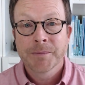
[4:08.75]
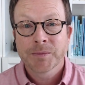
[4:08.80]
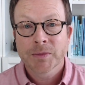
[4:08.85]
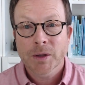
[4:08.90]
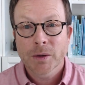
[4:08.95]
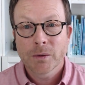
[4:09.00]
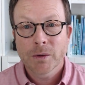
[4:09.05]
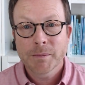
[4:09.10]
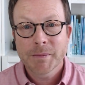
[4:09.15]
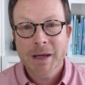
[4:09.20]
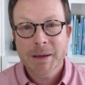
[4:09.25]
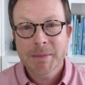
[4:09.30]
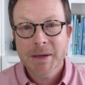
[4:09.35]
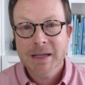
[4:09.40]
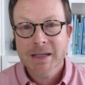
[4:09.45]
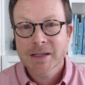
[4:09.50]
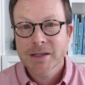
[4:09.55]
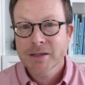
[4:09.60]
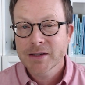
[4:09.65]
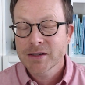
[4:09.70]
or maybe
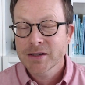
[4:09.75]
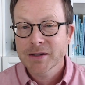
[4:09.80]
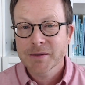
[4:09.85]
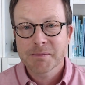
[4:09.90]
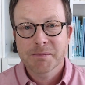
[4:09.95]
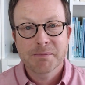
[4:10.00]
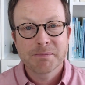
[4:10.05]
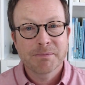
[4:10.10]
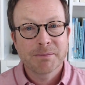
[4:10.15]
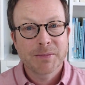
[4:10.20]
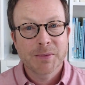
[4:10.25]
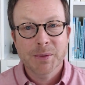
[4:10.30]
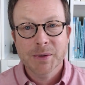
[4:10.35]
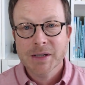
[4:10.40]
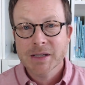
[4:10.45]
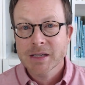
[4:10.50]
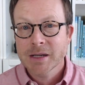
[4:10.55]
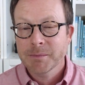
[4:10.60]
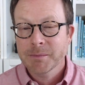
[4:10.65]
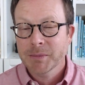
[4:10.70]
it's
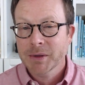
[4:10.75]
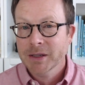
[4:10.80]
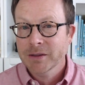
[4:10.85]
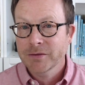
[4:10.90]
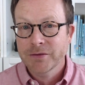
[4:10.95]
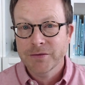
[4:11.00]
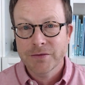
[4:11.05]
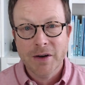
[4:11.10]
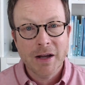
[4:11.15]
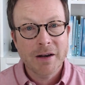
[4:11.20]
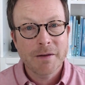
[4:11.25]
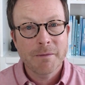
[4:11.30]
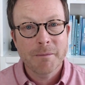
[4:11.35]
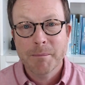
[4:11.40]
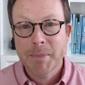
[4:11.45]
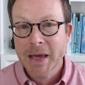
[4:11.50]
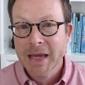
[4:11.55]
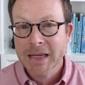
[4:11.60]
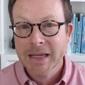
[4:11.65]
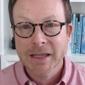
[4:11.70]
doing something fun and
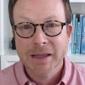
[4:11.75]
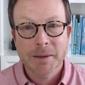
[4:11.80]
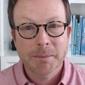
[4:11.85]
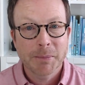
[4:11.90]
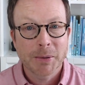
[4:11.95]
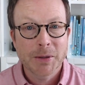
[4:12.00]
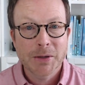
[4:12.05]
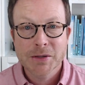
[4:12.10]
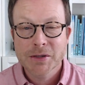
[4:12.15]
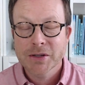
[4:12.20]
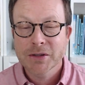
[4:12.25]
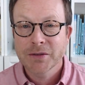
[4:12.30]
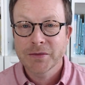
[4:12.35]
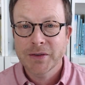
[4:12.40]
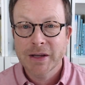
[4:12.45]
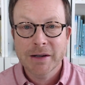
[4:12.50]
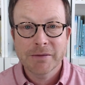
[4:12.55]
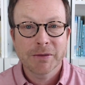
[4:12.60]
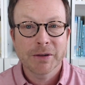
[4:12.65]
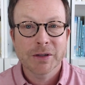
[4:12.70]
baking the person's
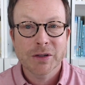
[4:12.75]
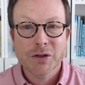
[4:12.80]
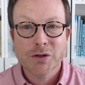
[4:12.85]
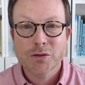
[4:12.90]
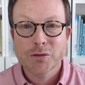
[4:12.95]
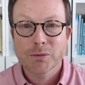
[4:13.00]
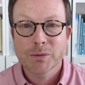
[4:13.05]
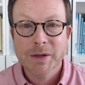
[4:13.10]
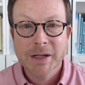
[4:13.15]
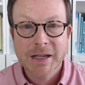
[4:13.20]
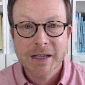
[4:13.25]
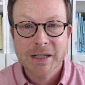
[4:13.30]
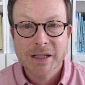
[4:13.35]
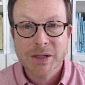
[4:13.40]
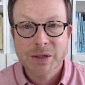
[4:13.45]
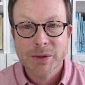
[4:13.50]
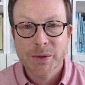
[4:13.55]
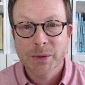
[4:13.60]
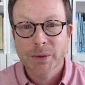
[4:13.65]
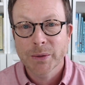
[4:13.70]
favorite
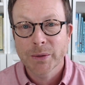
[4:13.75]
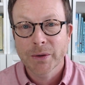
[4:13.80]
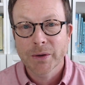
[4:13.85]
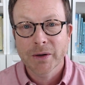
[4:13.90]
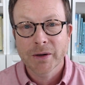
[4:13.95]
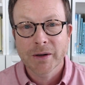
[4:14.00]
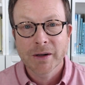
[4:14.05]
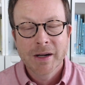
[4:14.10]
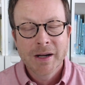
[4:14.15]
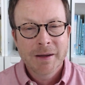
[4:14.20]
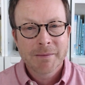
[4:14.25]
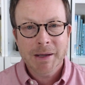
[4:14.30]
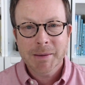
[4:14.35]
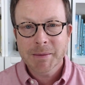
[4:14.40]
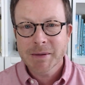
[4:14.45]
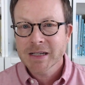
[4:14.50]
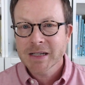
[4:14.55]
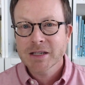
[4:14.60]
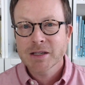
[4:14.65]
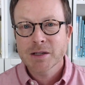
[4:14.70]
treat, or
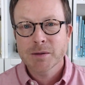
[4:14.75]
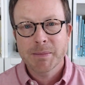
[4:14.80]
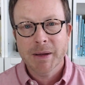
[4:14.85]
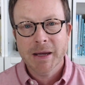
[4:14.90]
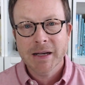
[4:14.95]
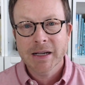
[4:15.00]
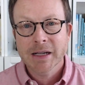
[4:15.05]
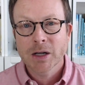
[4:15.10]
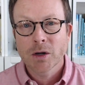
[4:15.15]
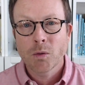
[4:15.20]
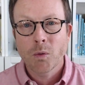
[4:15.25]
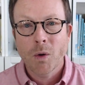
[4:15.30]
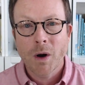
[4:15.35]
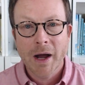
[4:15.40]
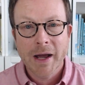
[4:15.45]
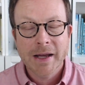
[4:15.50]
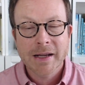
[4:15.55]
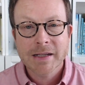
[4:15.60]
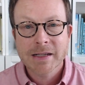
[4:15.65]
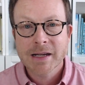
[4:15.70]
maybe just spending
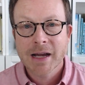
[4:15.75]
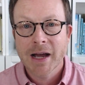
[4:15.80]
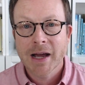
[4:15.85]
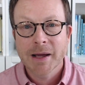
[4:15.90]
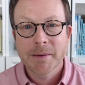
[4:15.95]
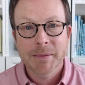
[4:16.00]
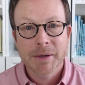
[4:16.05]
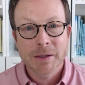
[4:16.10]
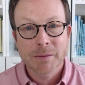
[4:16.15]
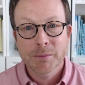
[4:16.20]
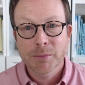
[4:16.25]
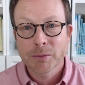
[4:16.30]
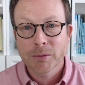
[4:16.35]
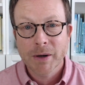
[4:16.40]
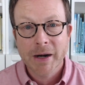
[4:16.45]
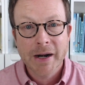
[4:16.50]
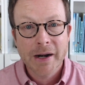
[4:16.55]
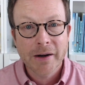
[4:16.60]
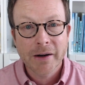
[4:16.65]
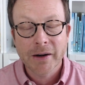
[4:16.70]
quiet time in
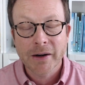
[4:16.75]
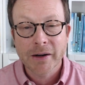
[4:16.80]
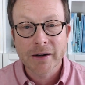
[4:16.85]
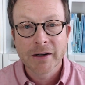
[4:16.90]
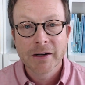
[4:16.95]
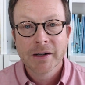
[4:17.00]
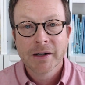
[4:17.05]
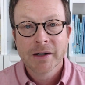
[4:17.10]
prayer,